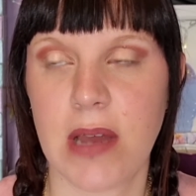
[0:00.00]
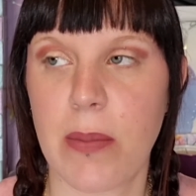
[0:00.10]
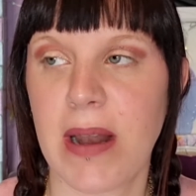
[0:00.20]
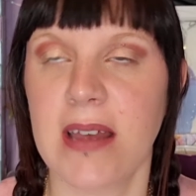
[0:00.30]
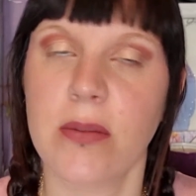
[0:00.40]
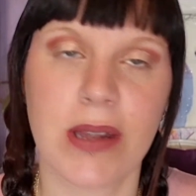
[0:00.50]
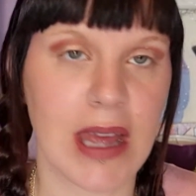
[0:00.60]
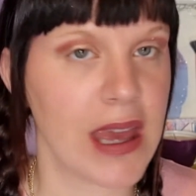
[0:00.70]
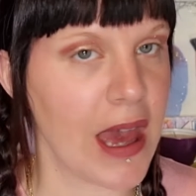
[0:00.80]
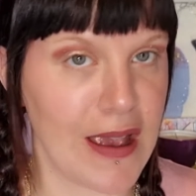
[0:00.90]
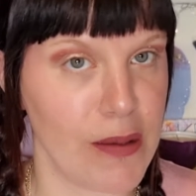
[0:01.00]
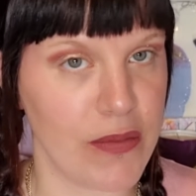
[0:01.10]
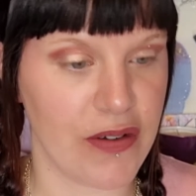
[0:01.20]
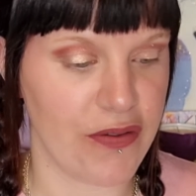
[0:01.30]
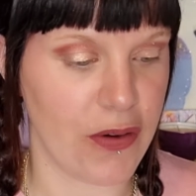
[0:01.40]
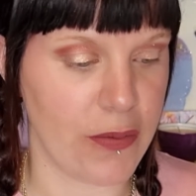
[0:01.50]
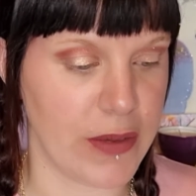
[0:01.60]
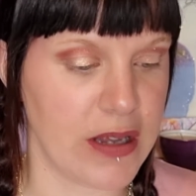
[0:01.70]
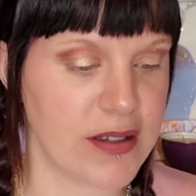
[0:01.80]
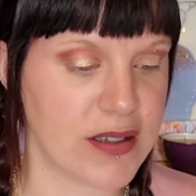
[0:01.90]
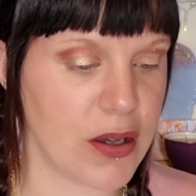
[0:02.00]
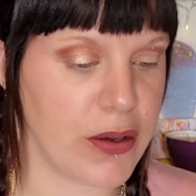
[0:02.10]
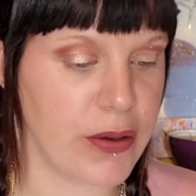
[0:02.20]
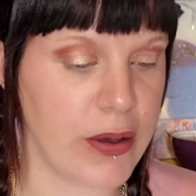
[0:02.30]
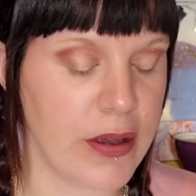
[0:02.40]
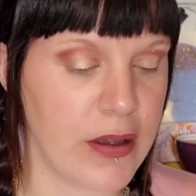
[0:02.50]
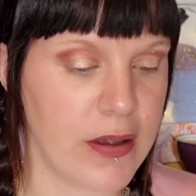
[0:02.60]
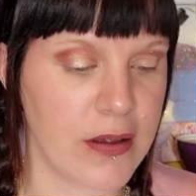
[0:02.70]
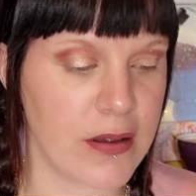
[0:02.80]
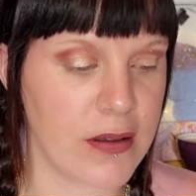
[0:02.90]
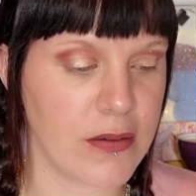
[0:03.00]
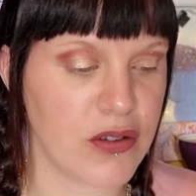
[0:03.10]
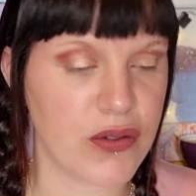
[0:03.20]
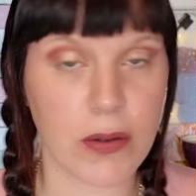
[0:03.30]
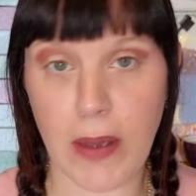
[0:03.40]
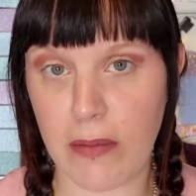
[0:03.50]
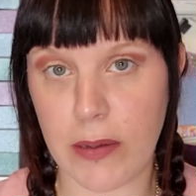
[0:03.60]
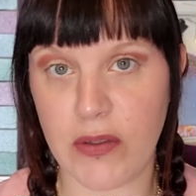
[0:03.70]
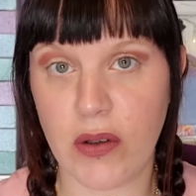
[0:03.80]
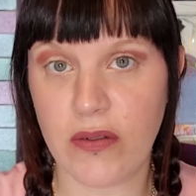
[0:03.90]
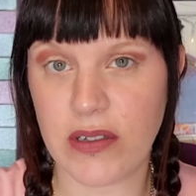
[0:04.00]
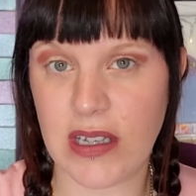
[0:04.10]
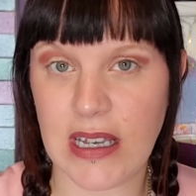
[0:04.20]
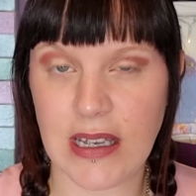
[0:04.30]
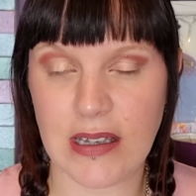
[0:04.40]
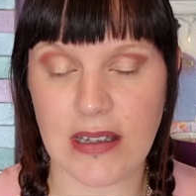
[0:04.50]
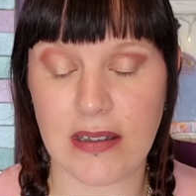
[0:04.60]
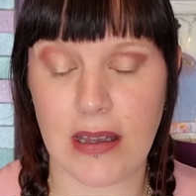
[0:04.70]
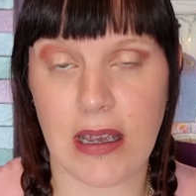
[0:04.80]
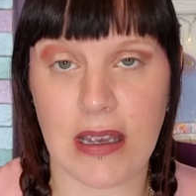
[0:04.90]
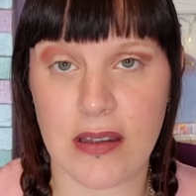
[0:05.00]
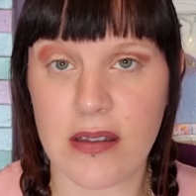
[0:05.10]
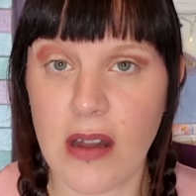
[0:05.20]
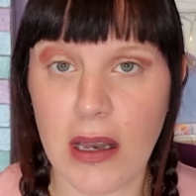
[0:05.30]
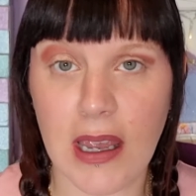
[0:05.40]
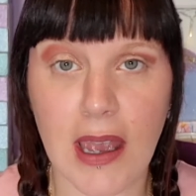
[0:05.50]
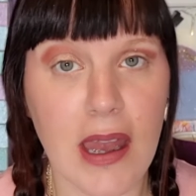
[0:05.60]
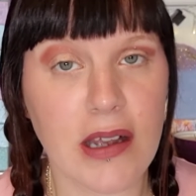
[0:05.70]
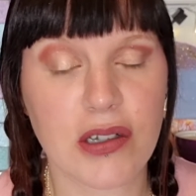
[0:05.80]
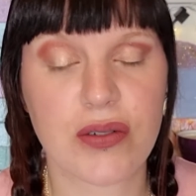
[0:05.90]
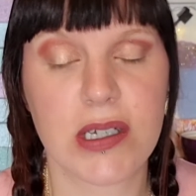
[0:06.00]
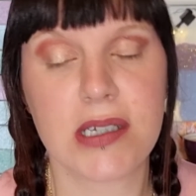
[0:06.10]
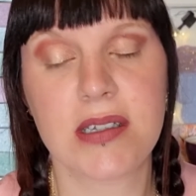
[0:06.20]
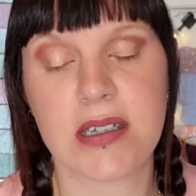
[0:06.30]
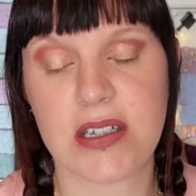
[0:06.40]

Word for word: a place where they came from. So Drew Barrymore obviously is a stunning actress.